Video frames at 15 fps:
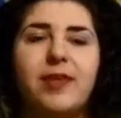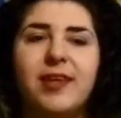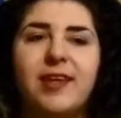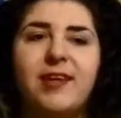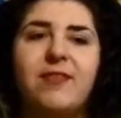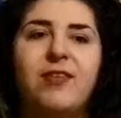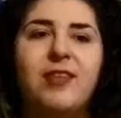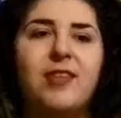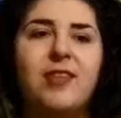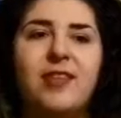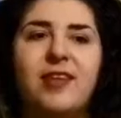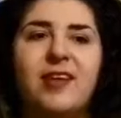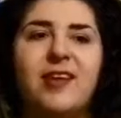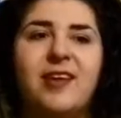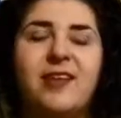giving
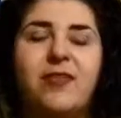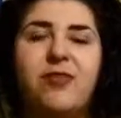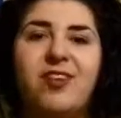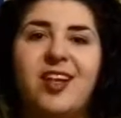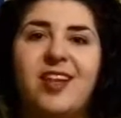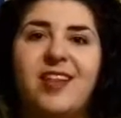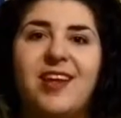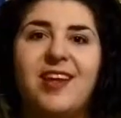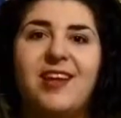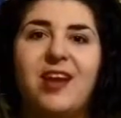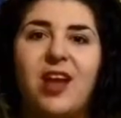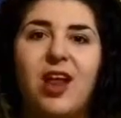the feel that